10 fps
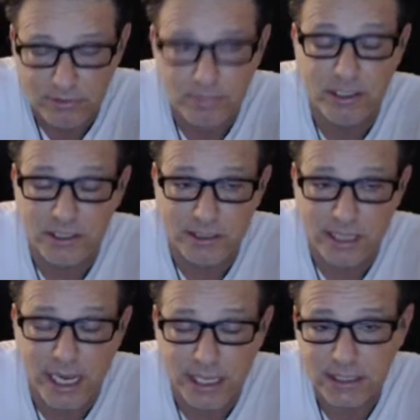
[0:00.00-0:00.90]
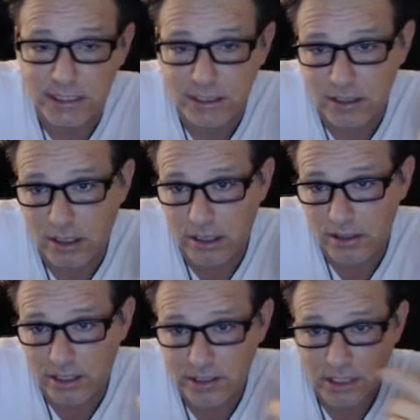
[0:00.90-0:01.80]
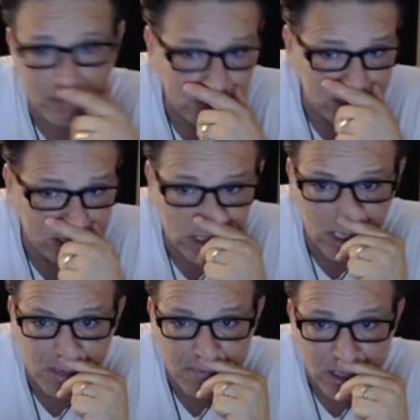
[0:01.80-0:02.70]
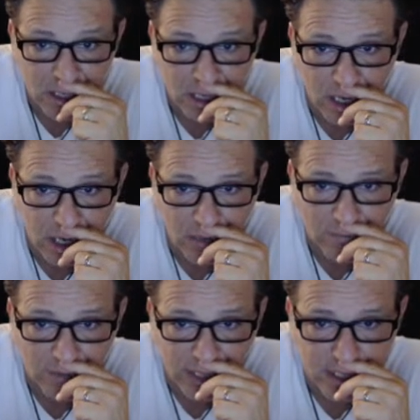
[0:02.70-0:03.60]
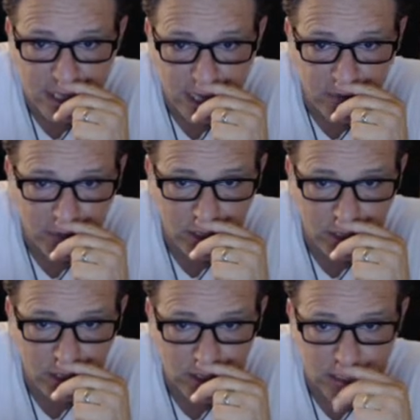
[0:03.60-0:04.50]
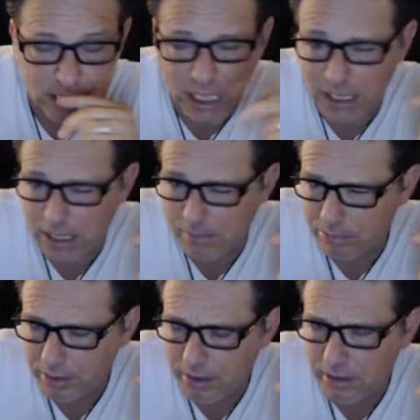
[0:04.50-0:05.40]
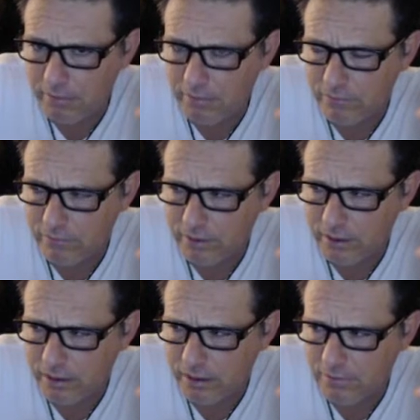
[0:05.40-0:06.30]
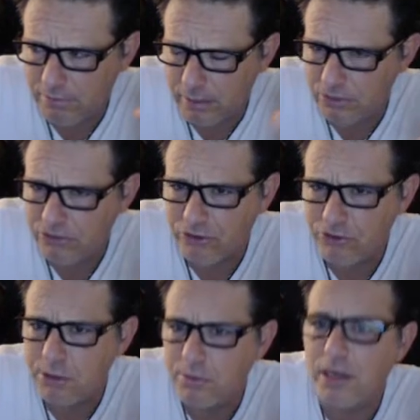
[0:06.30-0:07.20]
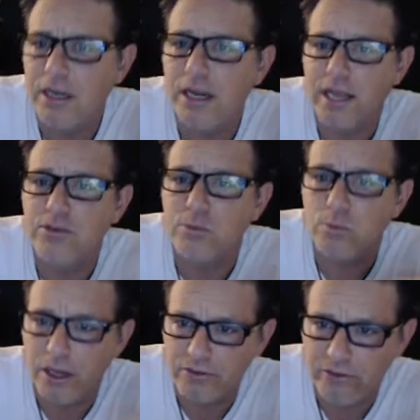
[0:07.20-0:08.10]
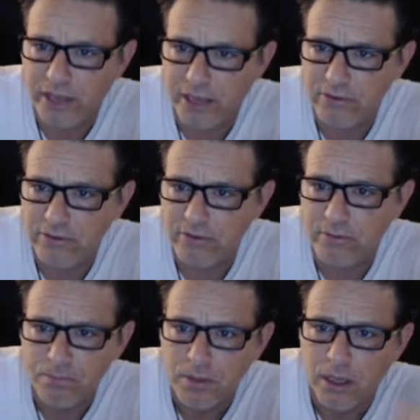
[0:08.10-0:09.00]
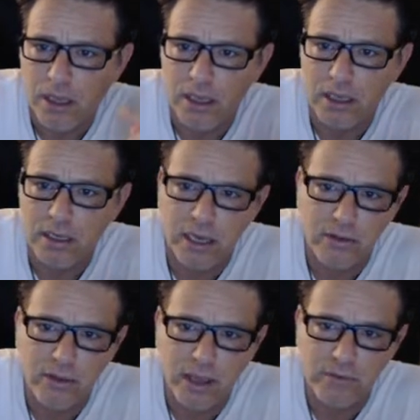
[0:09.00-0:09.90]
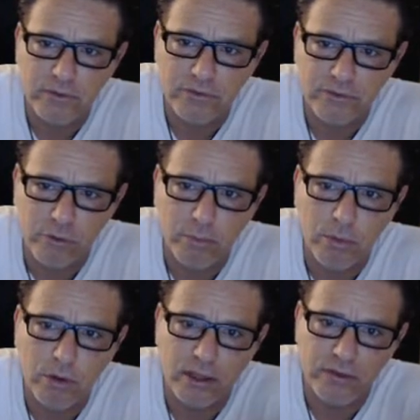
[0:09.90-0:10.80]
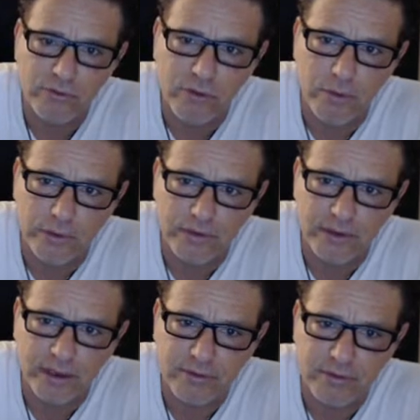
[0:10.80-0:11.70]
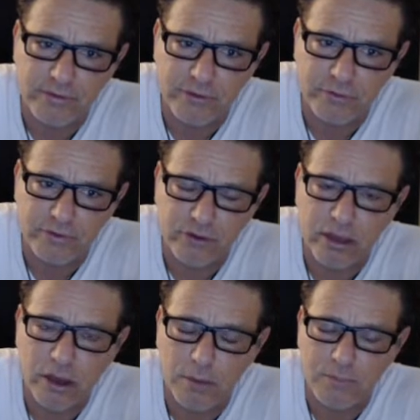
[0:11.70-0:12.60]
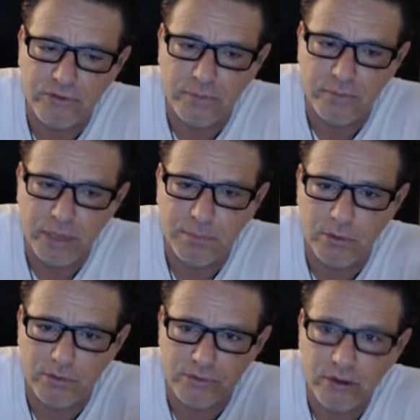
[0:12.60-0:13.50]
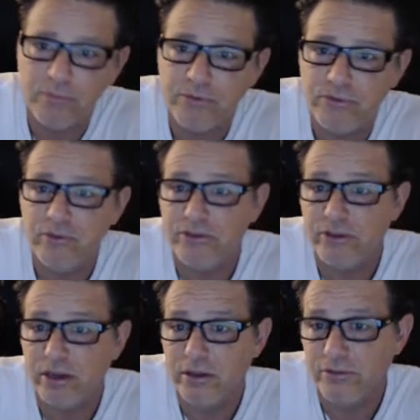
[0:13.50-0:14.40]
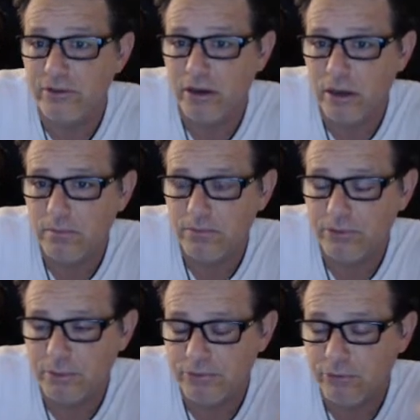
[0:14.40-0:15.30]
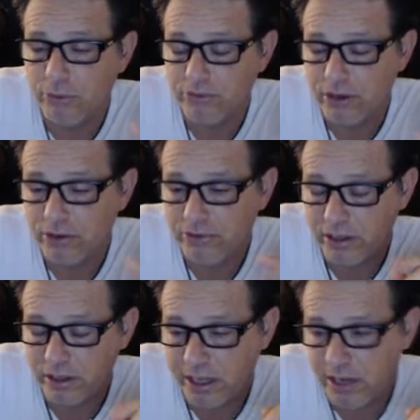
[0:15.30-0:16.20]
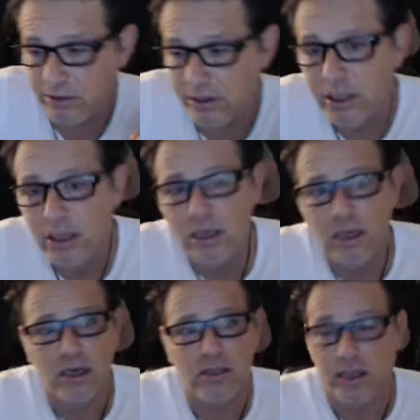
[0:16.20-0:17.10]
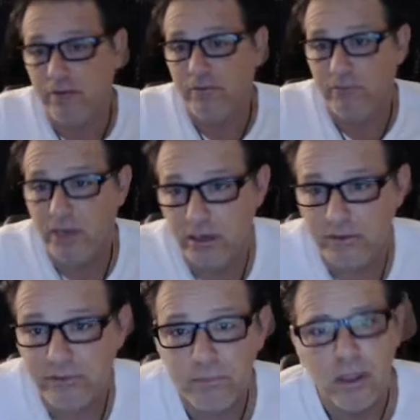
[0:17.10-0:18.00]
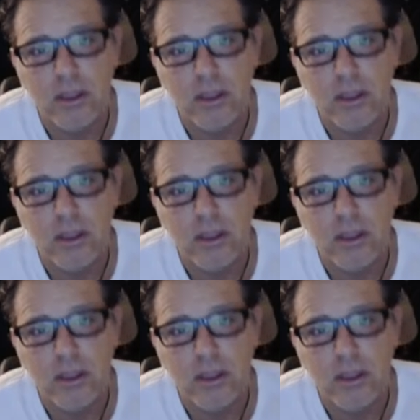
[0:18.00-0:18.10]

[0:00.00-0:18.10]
To me, it's a tax uh, that's coming in this year. Uh, the county decided, I believe, if memory serves me right, not to raise taxes. And now you have the school board that's lowering taxes. So it's going to help some people in some cities, uh, some of the four cities in the county, like Venice.